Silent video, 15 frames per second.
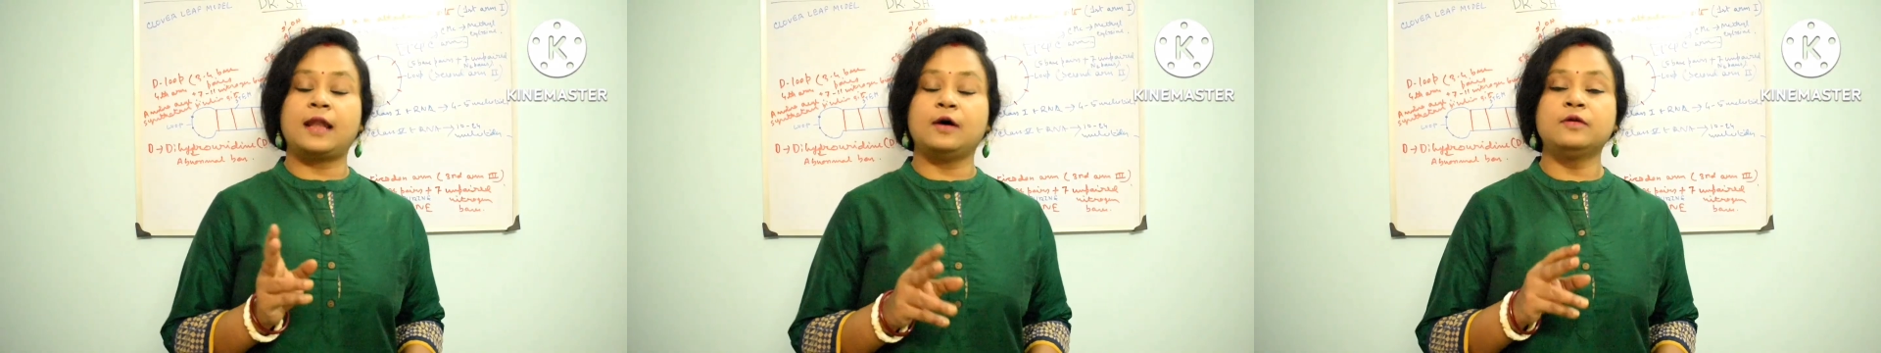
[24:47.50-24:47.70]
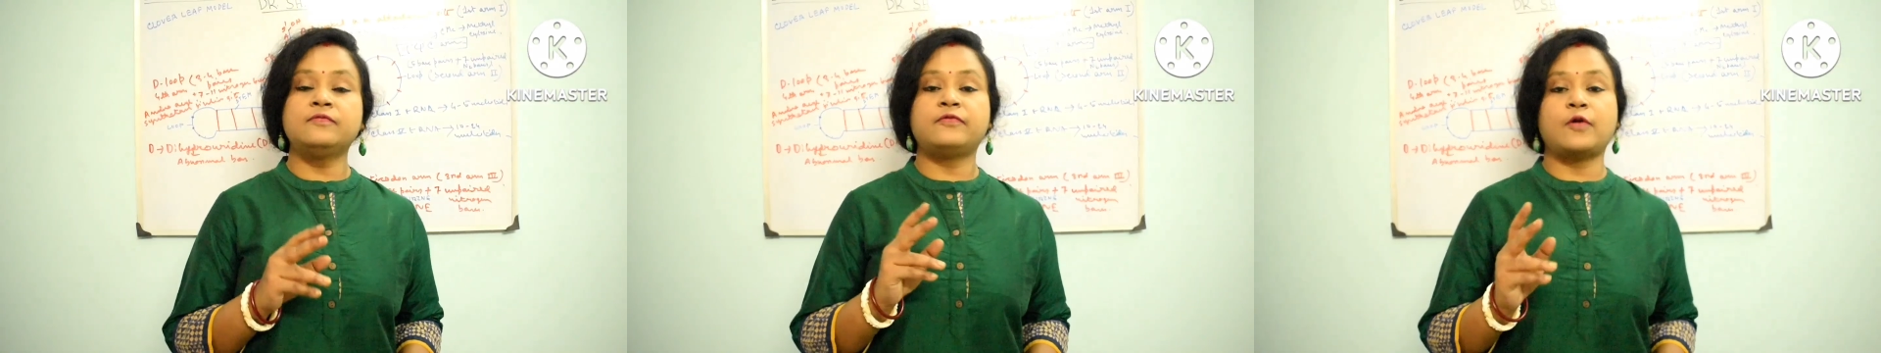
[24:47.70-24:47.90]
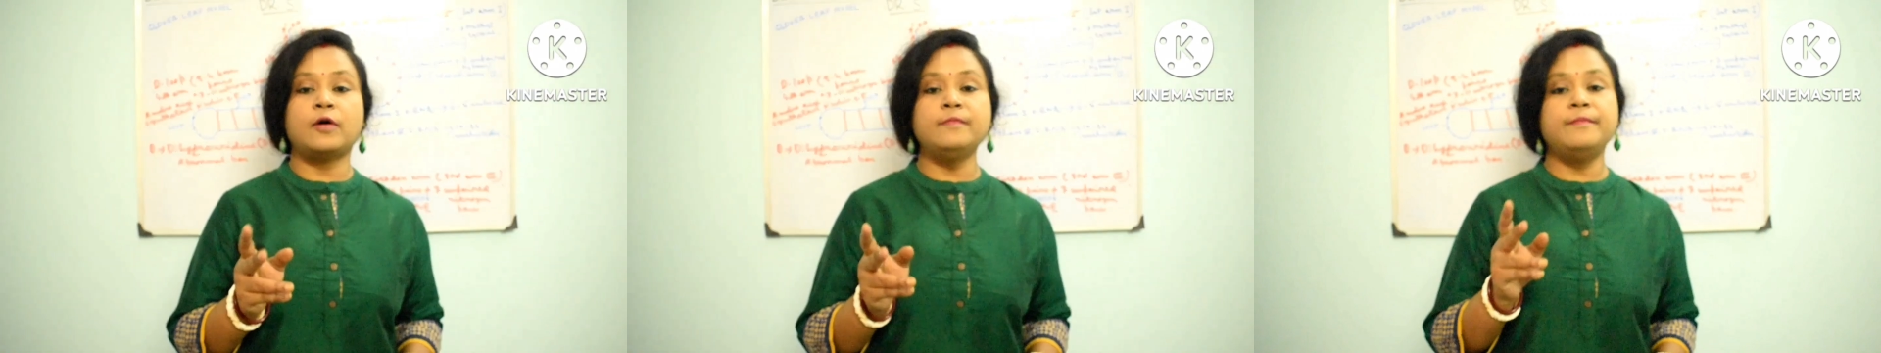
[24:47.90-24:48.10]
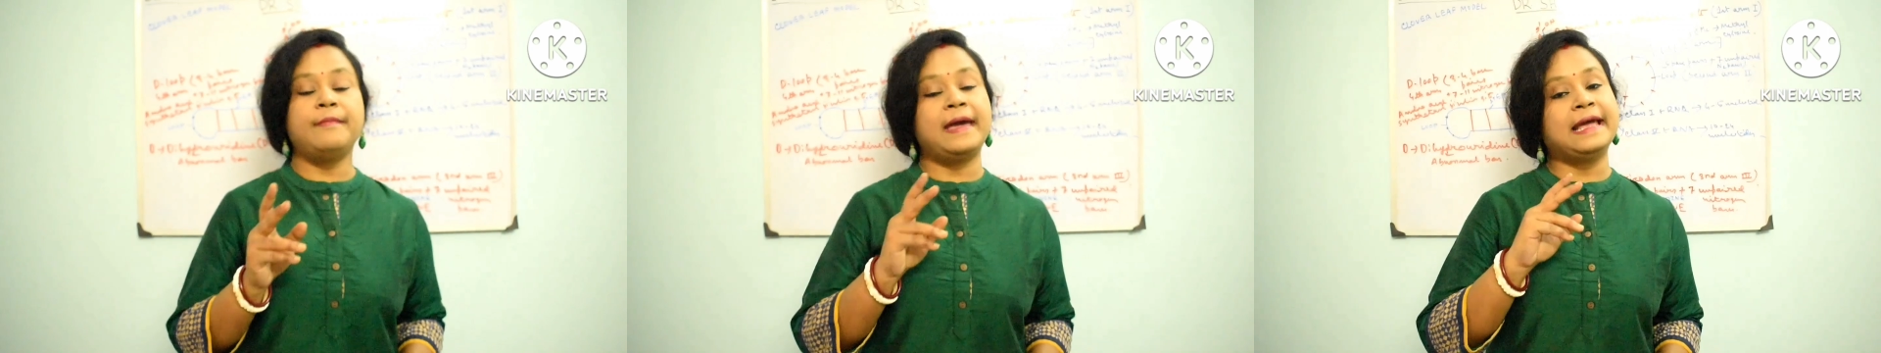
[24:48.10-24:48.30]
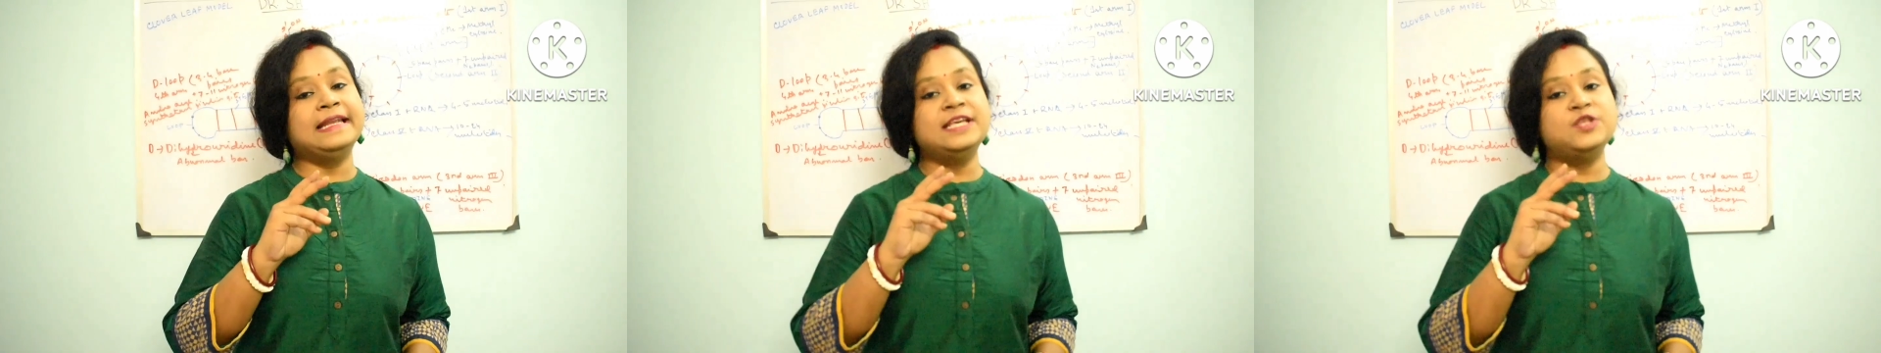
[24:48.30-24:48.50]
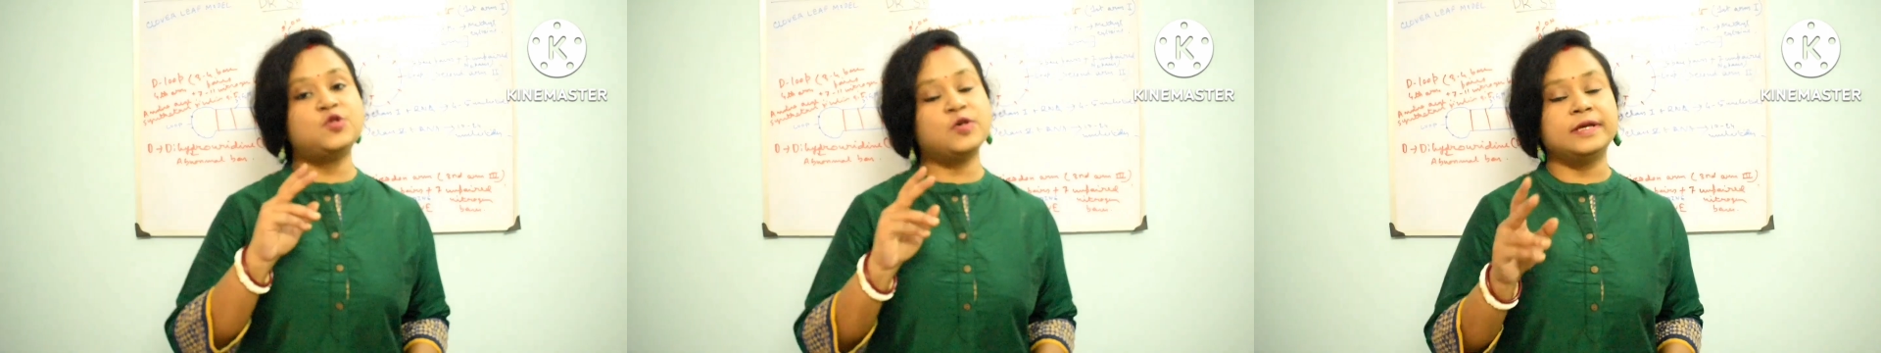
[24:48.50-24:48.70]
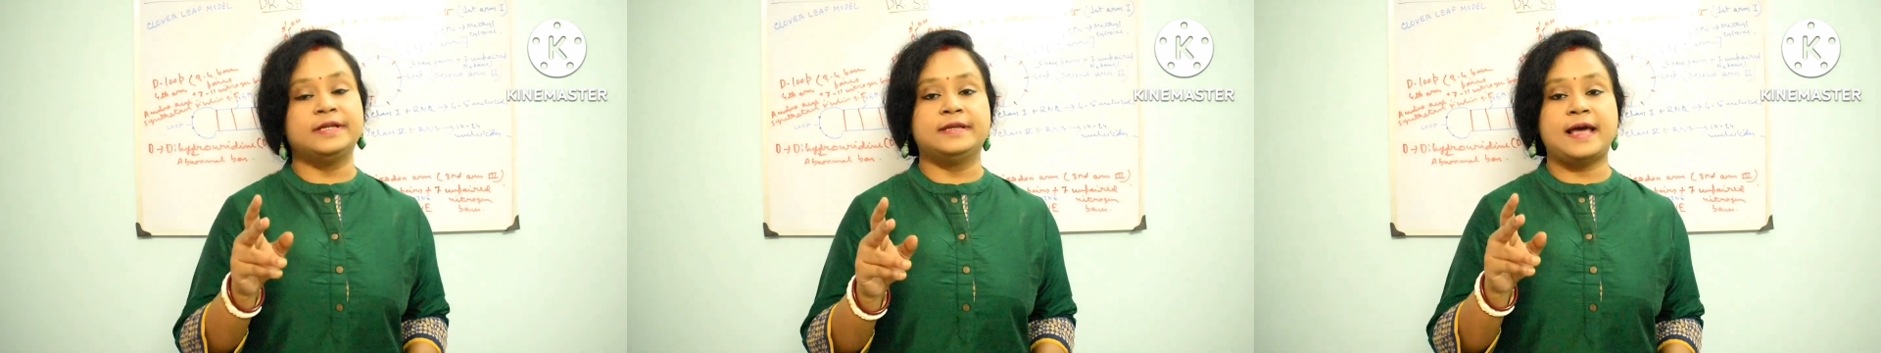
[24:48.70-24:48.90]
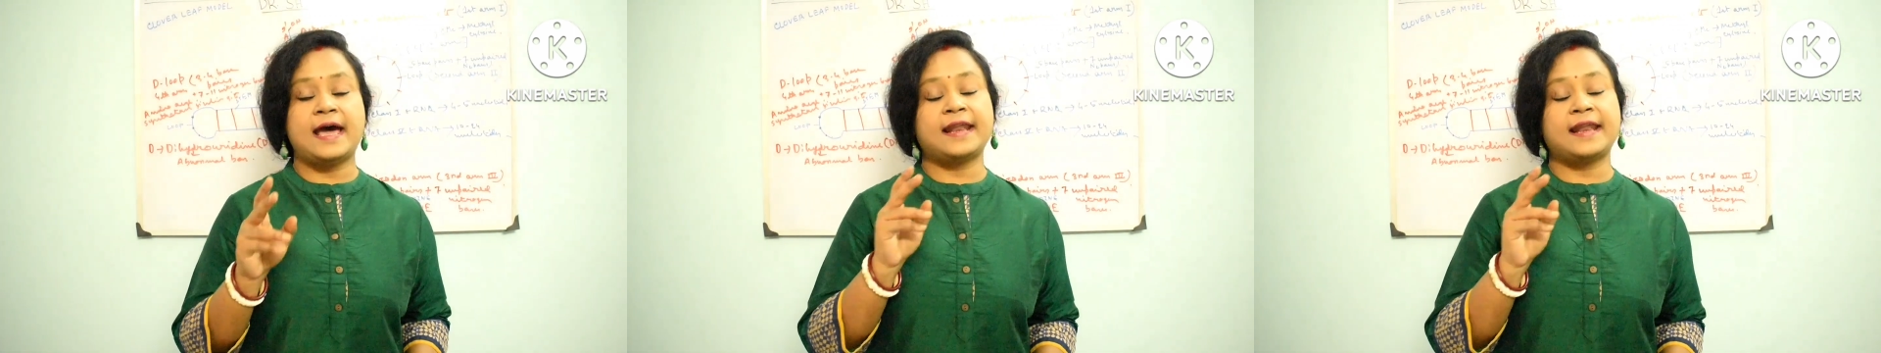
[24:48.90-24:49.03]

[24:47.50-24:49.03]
along from many gene,